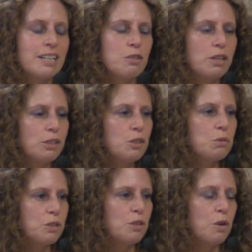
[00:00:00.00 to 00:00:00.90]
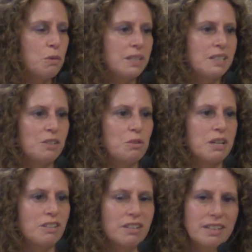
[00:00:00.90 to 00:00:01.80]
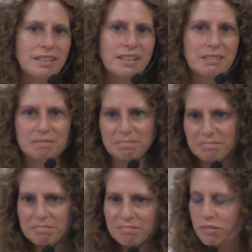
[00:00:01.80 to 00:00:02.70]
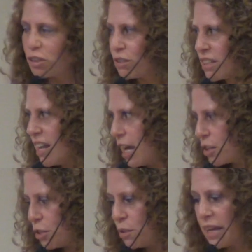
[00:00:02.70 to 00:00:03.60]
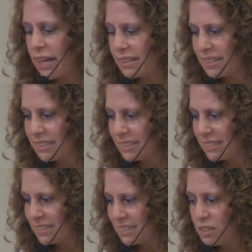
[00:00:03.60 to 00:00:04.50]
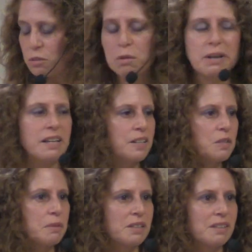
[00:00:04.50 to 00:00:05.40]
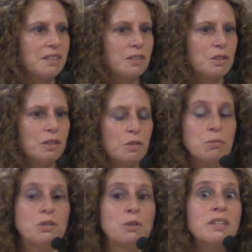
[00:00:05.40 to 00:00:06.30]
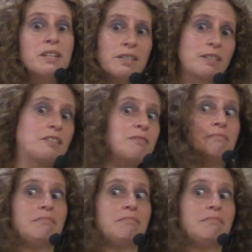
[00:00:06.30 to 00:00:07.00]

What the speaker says: So I learned it was a no-win situation, and I learned not to do that. Well, my husband would do this.